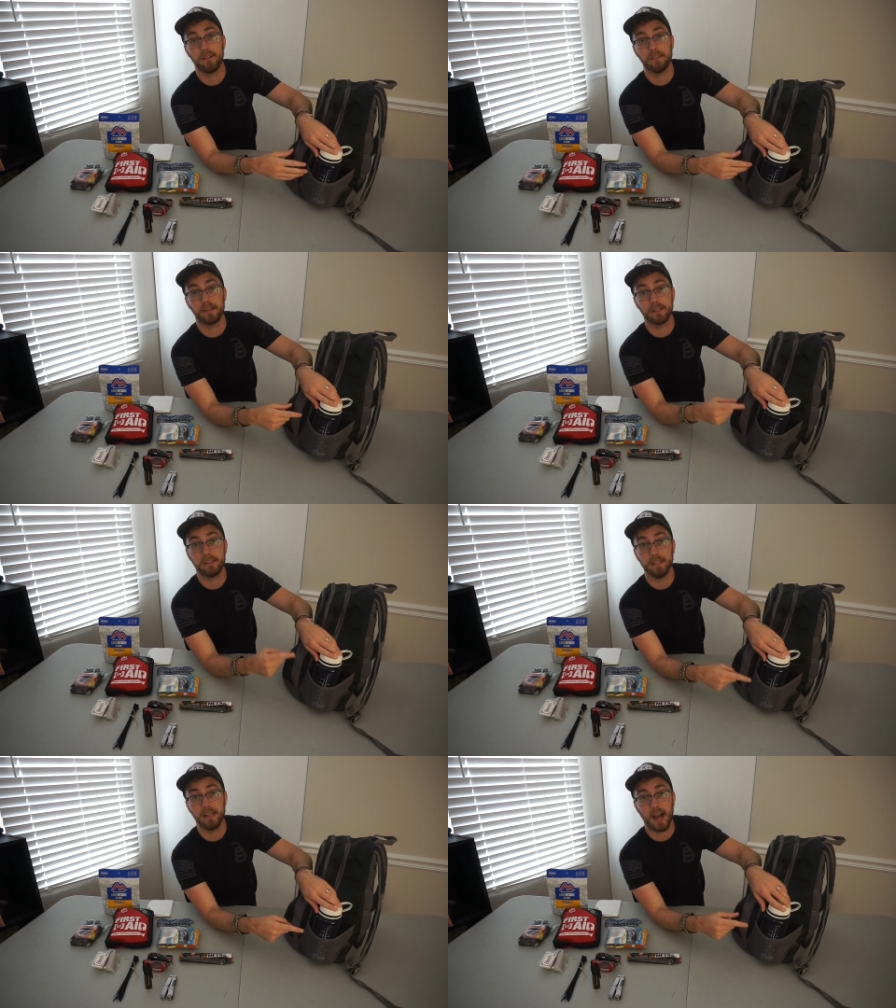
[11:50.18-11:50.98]
and look at
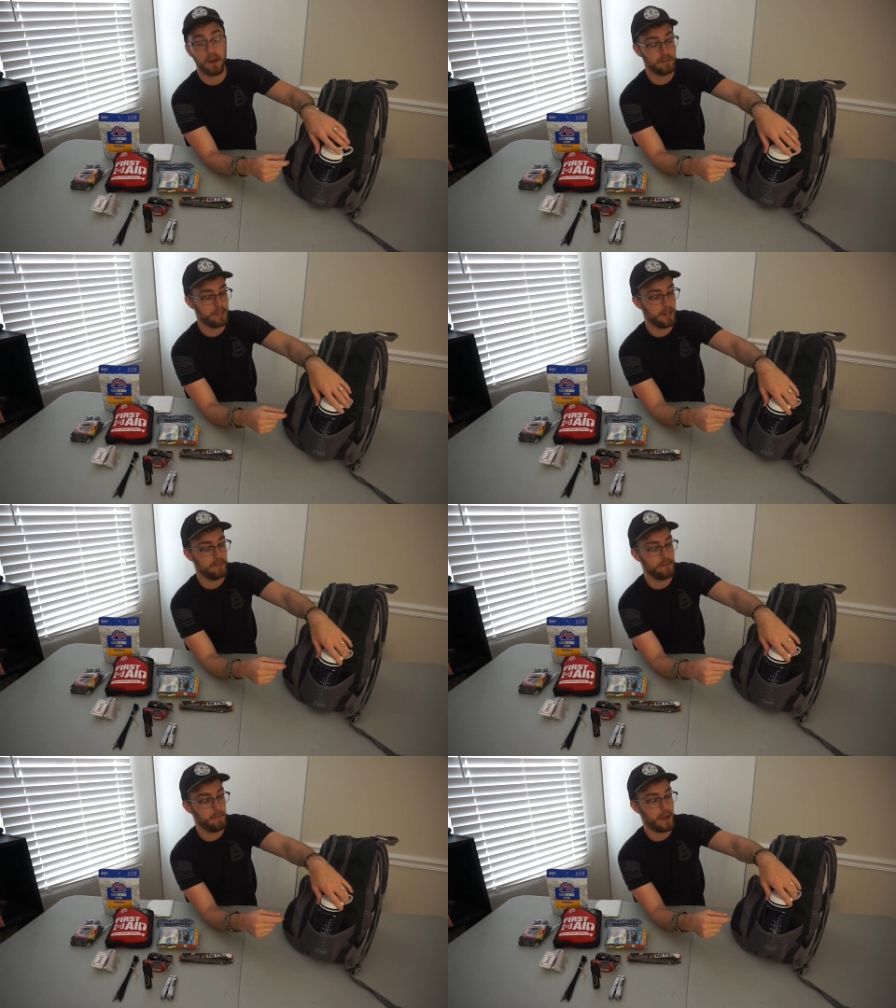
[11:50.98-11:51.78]
the outside
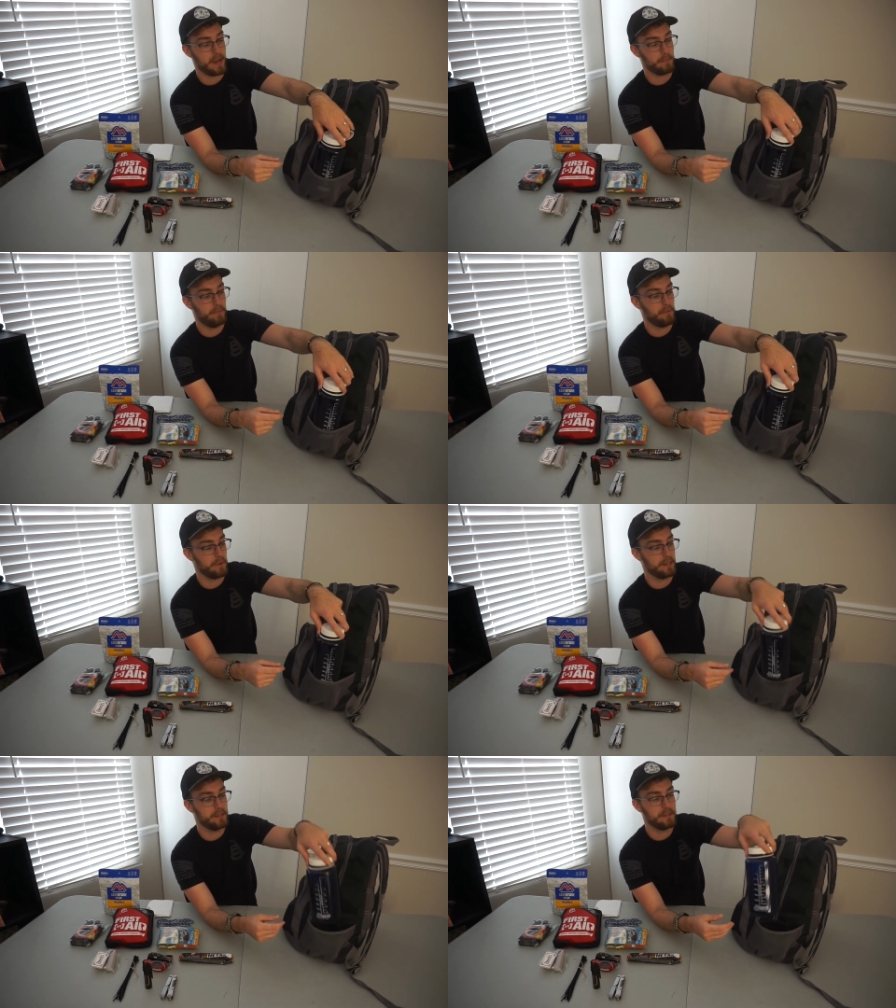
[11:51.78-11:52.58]
of the pack before
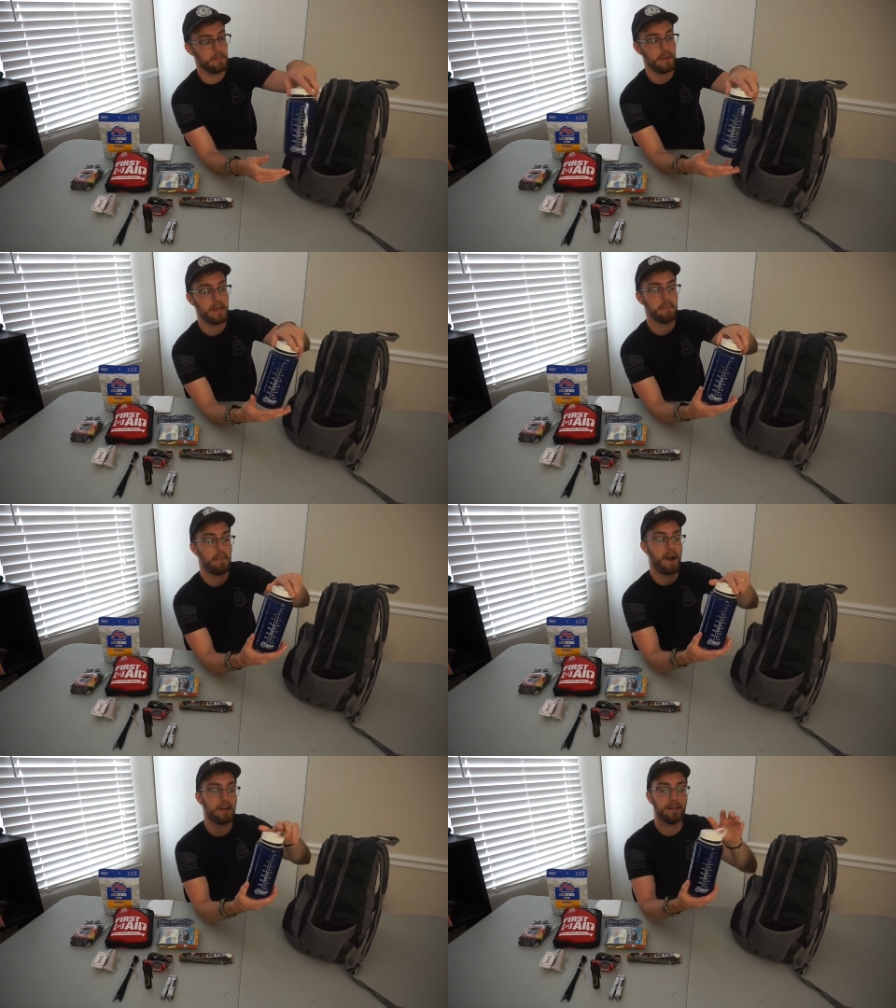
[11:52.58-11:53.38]
we get into the main
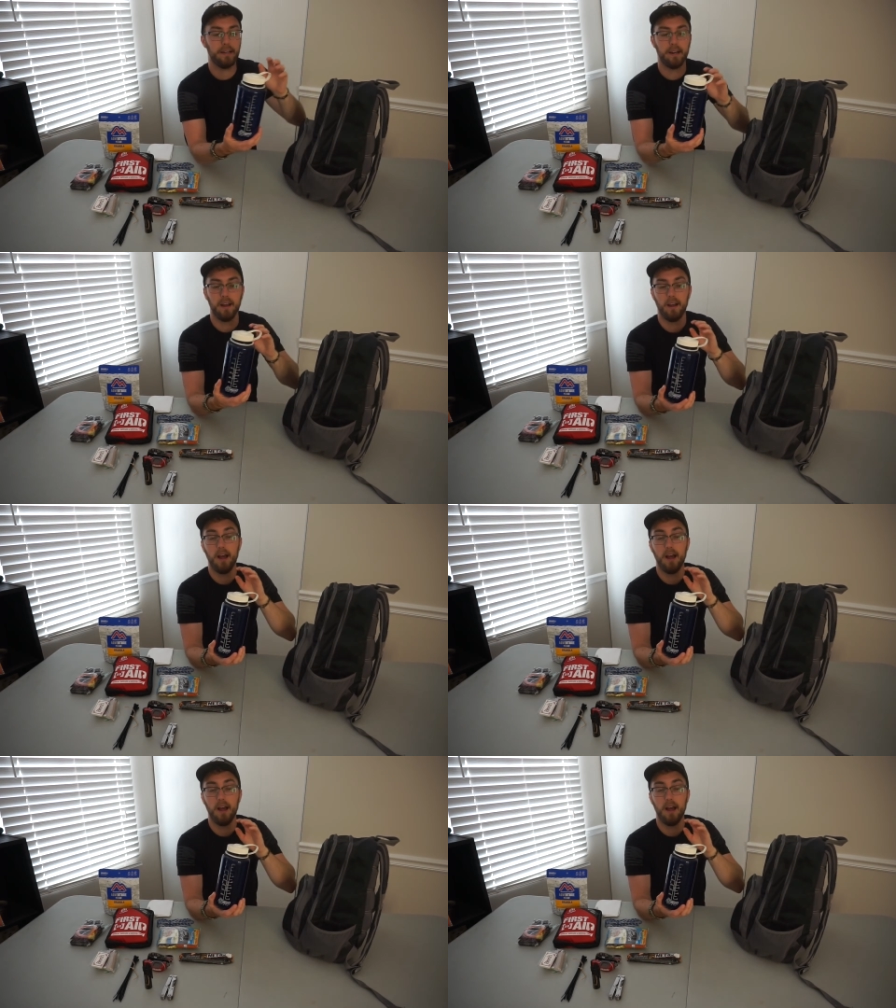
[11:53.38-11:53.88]
pocket.